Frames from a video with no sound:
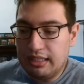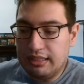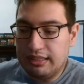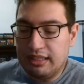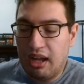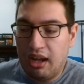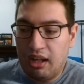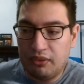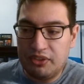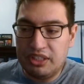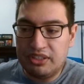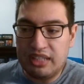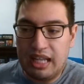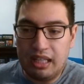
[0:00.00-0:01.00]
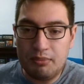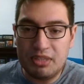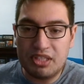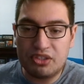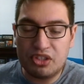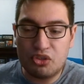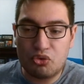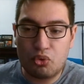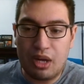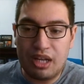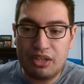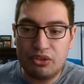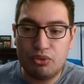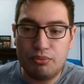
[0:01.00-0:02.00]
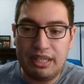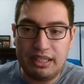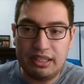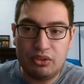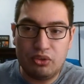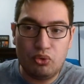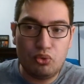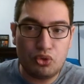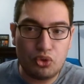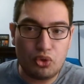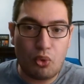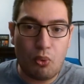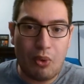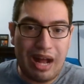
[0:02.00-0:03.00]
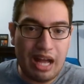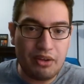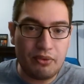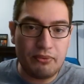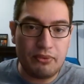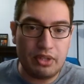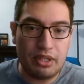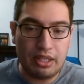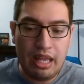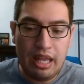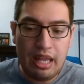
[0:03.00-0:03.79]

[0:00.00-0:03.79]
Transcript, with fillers: all of these elements and trying to make a new show out of it,